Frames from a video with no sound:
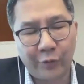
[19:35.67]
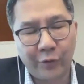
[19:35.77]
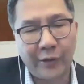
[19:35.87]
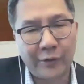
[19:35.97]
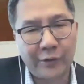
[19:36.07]

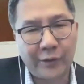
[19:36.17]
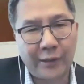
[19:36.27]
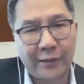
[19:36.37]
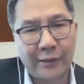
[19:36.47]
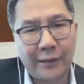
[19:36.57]
those
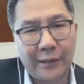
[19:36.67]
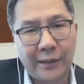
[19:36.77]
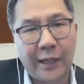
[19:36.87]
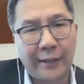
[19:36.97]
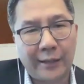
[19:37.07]

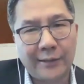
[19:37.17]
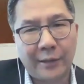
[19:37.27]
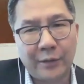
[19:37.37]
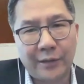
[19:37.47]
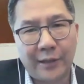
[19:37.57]
guidelines, I
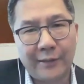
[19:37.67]
would say.